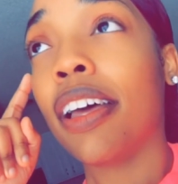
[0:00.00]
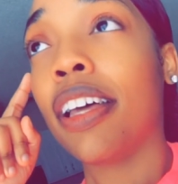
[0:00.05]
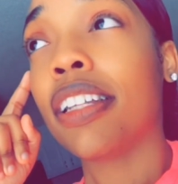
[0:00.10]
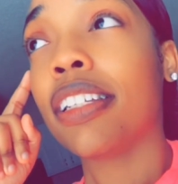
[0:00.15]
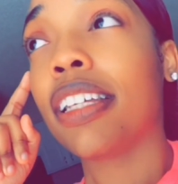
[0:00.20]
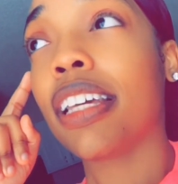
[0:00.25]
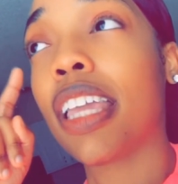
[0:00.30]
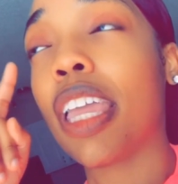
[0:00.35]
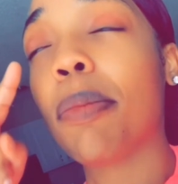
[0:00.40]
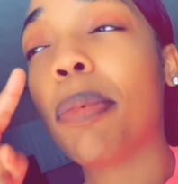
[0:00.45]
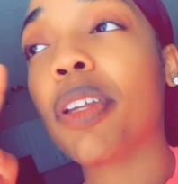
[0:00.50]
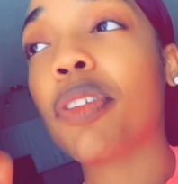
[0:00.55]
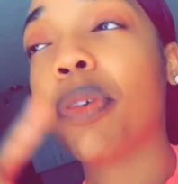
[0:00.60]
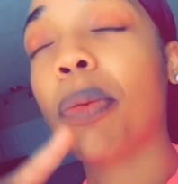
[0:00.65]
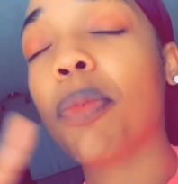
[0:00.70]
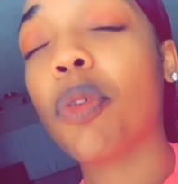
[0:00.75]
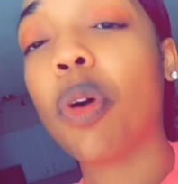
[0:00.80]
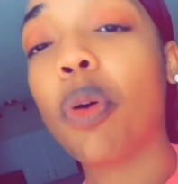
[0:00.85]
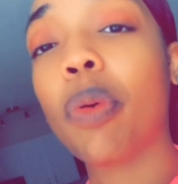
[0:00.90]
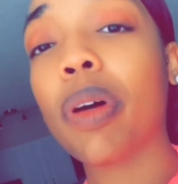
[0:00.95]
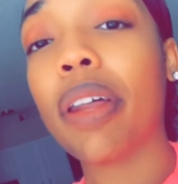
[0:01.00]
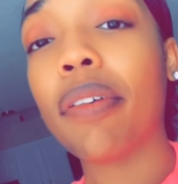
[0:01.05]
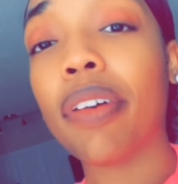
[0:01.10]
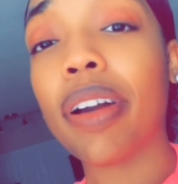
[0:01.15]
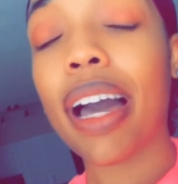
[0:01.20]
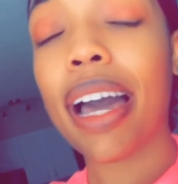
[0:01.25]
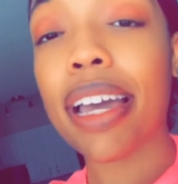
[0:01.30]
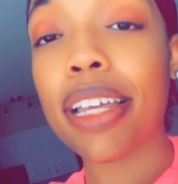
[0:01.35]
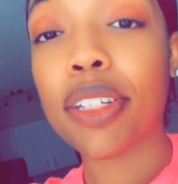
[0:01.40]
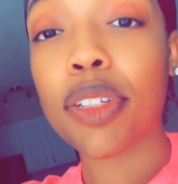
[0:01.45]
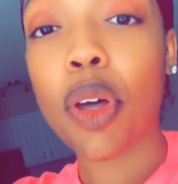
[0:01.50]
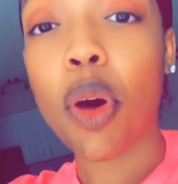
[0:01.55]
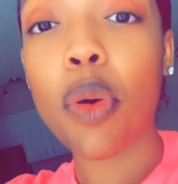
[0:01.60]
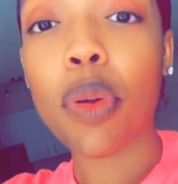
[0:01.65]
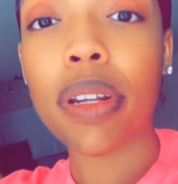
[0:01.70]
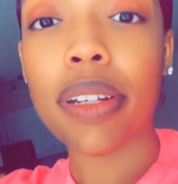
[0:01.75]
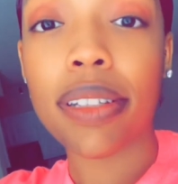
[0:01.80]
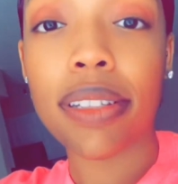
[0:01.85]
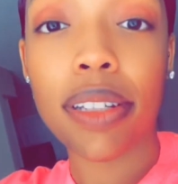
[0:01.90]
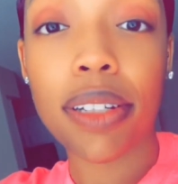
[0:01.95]
to keep us from doing whatever God has told
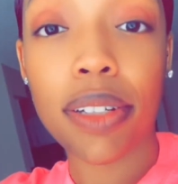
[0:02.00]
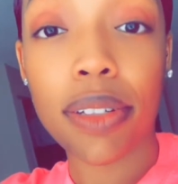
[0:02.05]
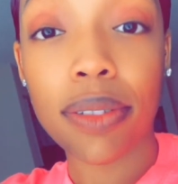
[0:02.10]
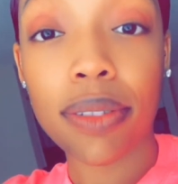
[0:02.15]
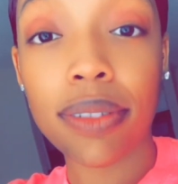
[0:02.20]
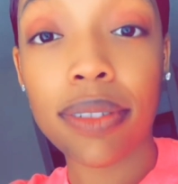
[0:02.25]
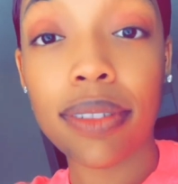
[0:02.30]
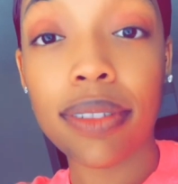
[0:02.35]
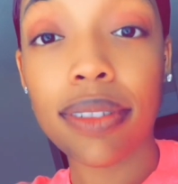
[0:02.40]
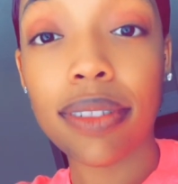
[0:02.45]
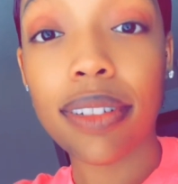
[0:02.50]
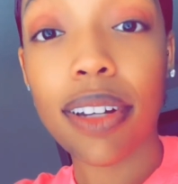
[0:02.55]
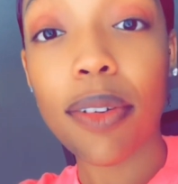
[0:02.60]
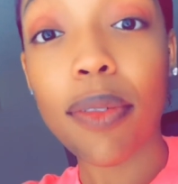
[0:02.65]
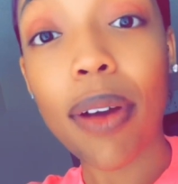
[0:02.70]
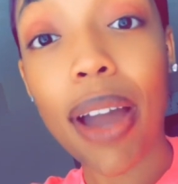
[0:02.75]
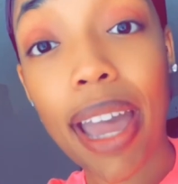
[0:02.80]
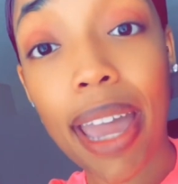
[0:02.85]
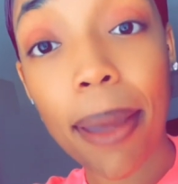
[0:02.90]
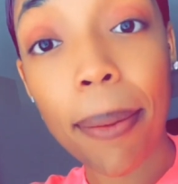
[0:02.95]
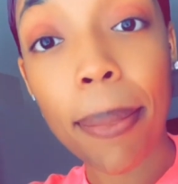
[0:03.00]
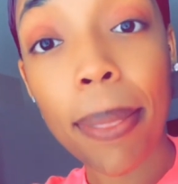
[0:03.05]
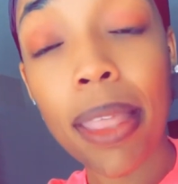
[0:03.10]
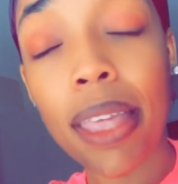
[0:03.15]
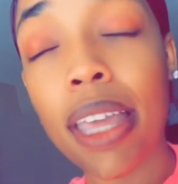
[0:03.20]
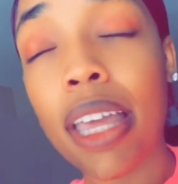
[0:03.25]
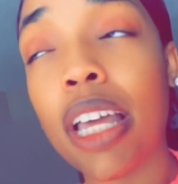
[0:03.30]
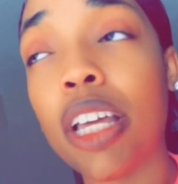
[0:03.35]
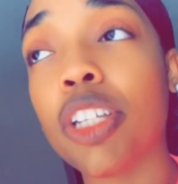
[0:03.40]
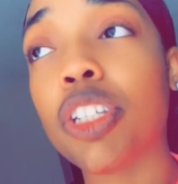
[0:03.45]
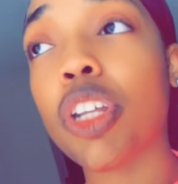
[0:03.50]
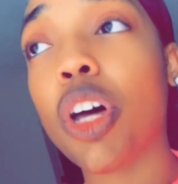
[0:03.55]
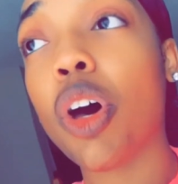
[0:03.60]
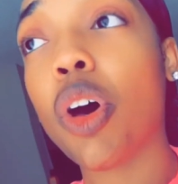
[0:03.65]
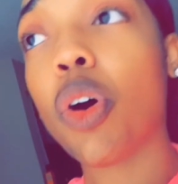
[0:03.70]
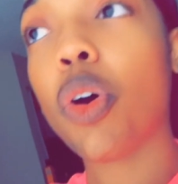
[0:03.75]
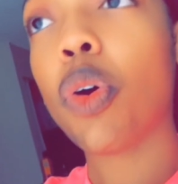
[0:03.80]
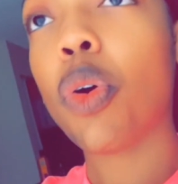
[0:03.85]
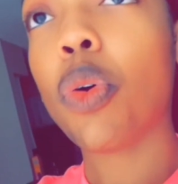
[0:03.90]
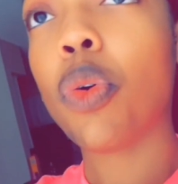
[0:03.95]
us to do, right?
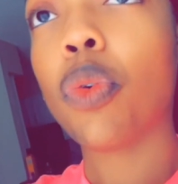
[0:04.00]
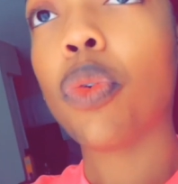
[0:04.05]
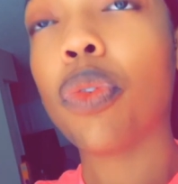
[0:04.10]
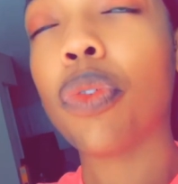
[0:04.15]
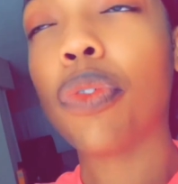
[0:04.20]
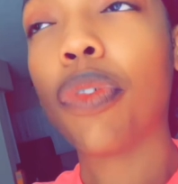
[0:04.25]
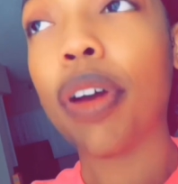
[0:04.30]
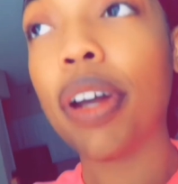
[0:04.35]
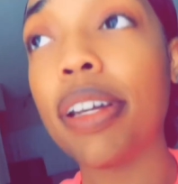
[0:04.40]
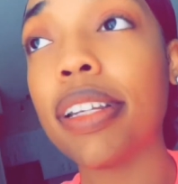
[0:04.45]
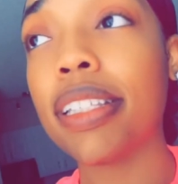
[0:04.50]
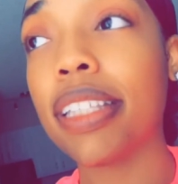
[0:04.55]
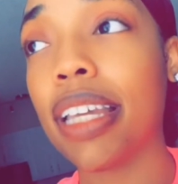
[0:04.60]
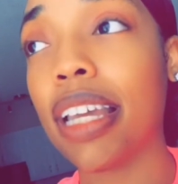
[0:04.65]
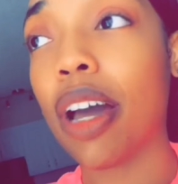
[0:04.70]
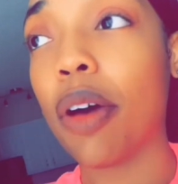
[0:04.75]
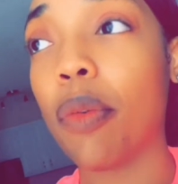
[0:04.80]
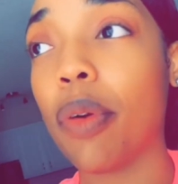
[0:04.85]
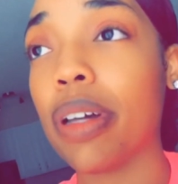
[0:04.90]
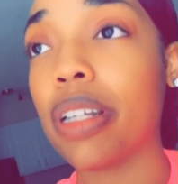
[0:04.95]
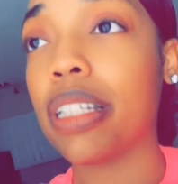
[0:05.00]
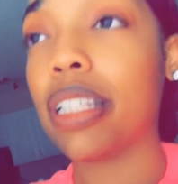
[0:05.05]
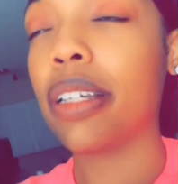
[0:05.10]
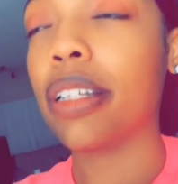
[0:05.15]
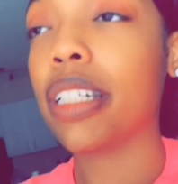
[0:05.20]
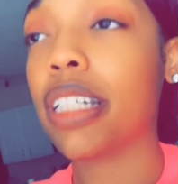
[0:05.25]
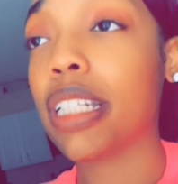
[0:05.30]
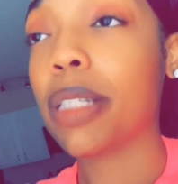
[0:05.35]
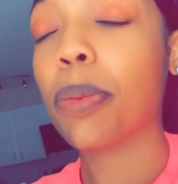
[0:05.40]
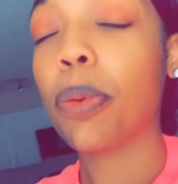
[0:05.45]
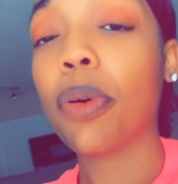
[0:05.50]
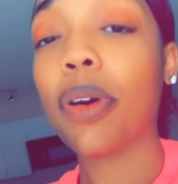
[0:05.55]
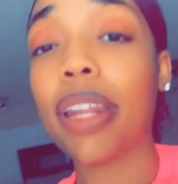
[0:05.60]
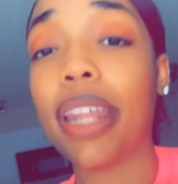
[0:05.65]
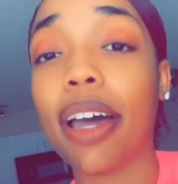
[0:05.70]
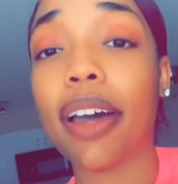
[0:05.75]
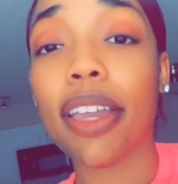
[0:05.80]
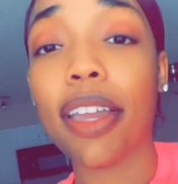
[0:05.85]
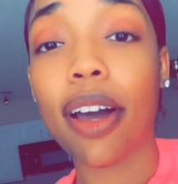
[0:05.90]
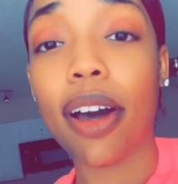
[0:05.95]
So, first thing I want to just point
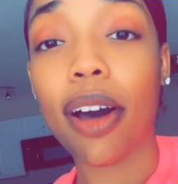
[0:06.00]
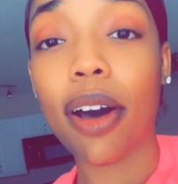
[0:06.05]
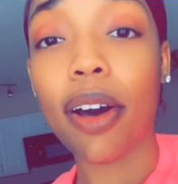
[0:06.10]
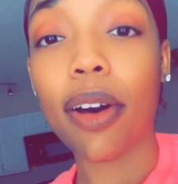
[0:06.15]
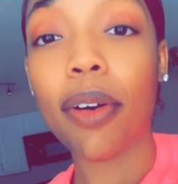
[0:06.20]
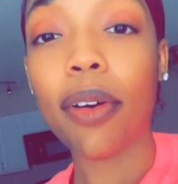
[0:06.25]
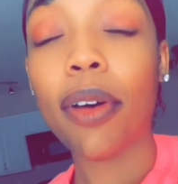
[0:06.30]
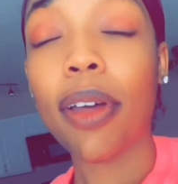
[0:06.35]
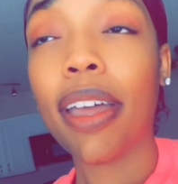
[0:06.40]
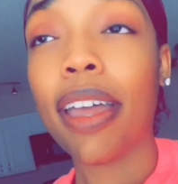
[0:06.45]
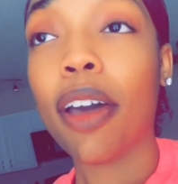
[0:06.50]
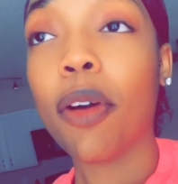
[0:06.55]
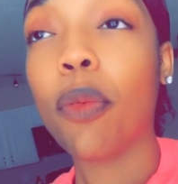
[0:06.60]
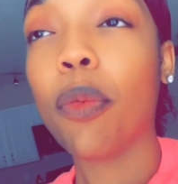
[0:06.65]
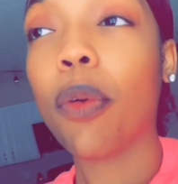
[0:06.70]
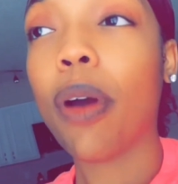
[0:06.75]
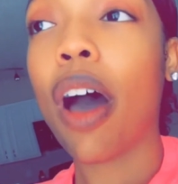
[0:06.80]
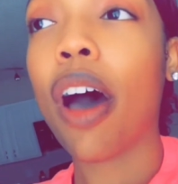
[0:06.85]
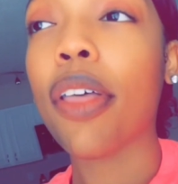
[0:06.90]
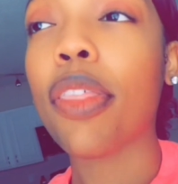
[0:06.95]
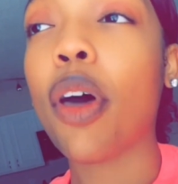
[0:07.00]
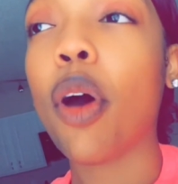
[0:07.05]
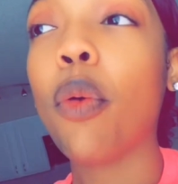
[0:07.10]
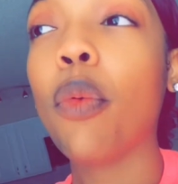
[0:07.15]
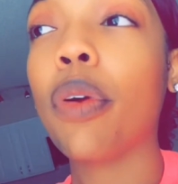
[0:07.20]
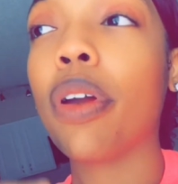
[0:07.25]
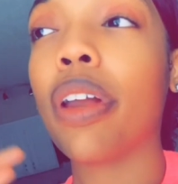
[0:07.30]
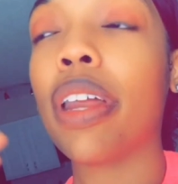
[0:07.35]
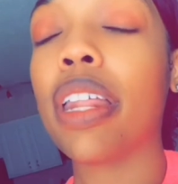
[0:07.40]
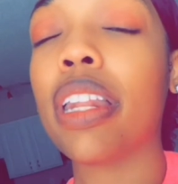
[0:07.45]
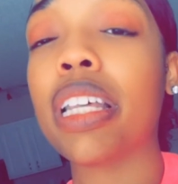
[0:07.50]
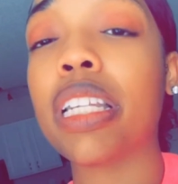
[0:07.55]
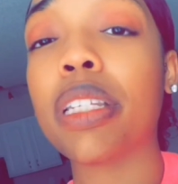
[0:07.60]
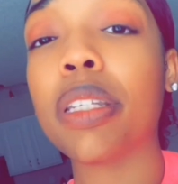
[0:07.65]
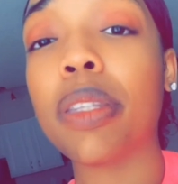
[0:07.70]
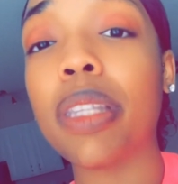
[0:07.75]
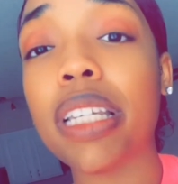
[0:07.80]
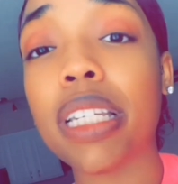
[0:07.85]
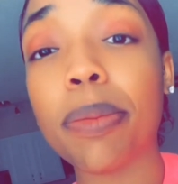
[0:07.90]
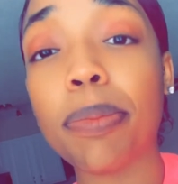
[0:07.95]
out, y'all, although we're in this,
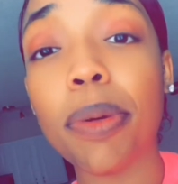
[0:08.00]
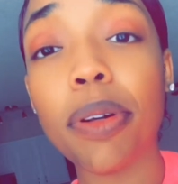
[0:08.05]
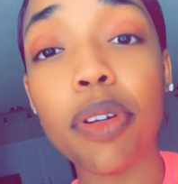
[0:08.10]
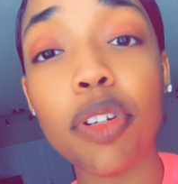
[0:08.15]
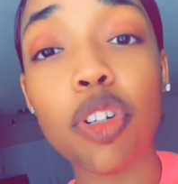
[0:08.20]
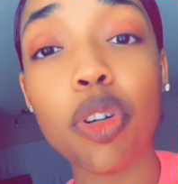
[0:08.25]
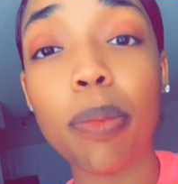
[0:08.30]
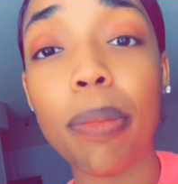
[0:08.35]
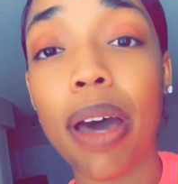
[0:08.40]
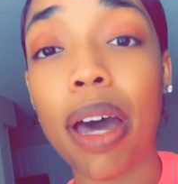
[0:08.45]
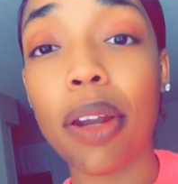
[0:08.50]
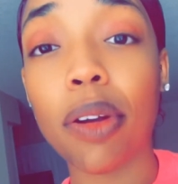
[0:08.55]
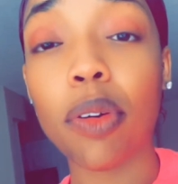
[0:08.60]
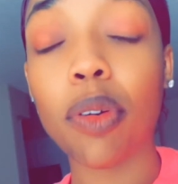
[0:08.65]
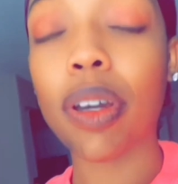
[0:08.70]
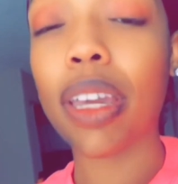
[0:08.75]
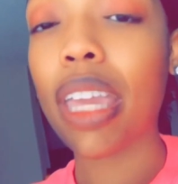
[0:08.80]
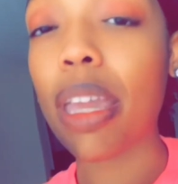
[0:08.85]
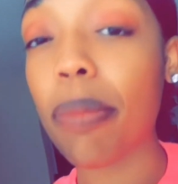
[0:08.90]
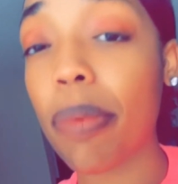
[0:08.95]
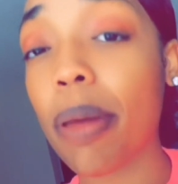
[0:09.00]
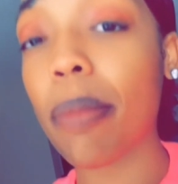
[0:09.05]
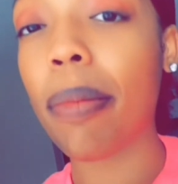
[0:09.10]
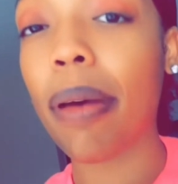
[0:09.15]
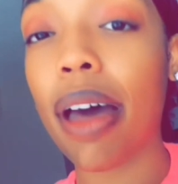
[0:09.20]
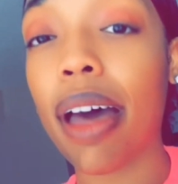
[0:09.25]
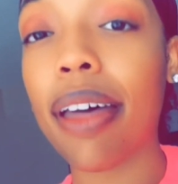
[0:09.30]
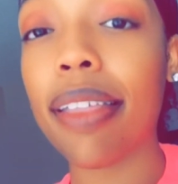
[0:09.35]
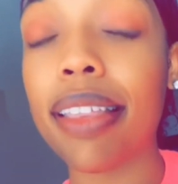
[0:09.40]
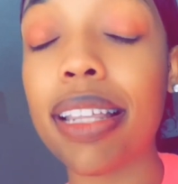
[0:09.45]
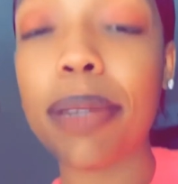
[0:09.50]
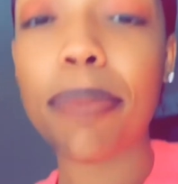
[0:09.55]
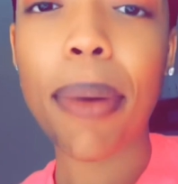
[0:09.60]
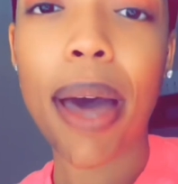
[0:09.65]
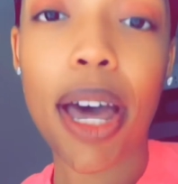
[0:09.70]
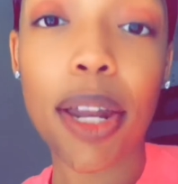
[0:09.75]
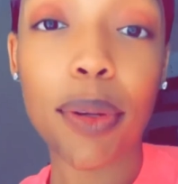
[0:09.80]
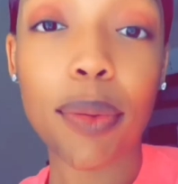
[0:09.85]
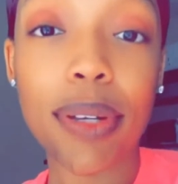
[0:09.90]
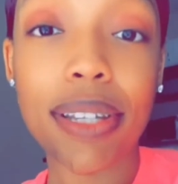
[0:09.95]
this spiritual battle, keep in mind this
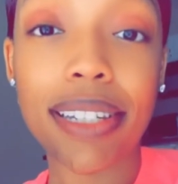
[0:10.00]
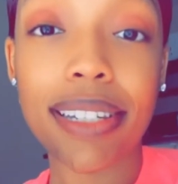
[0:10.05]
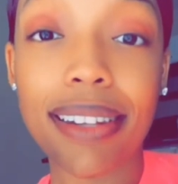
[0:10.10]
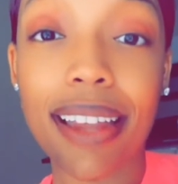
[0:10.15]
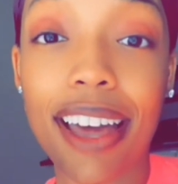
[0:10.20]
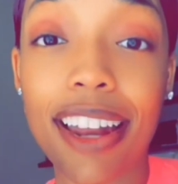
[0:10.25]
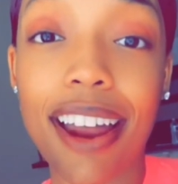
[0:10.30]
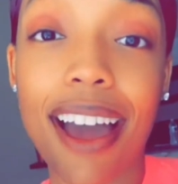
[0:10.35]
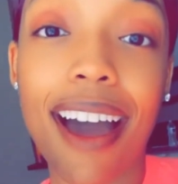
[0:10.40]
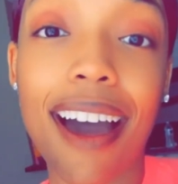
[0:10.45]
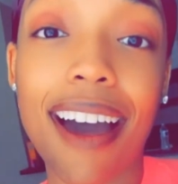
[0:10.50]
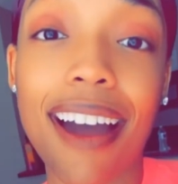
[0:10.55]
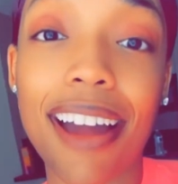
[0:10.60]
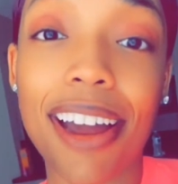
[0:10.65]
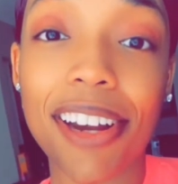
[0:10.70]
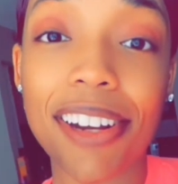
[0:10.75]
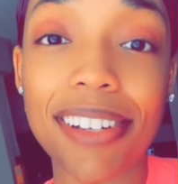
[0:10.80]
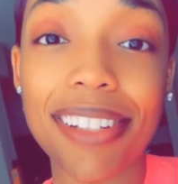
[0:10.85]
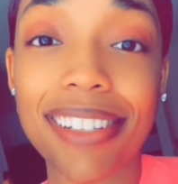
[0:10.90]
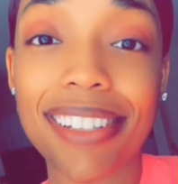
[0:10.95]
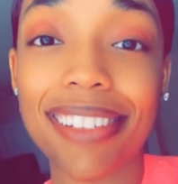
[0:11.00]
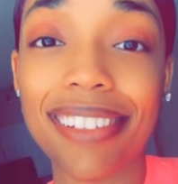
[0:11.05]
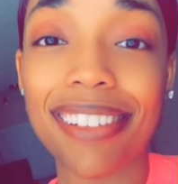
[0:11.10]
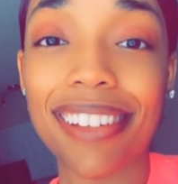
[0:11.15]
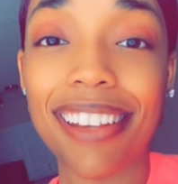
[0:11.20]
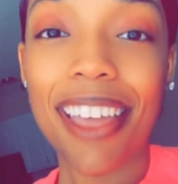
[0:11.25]
battle is not ours.